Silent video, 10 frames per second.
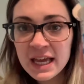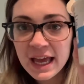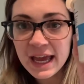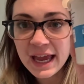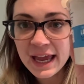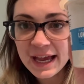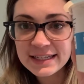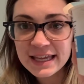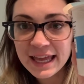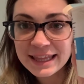
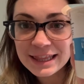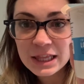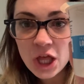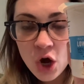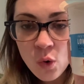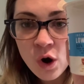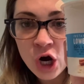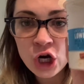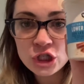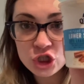and a
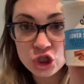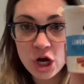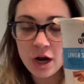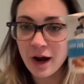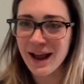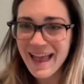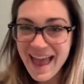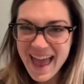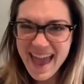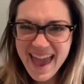lower sugar.
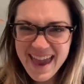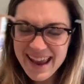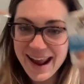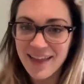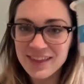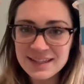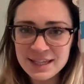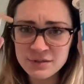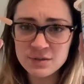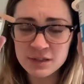Hey, that
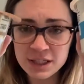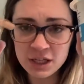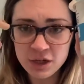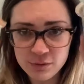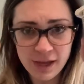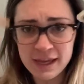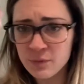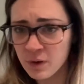sounds really good, right?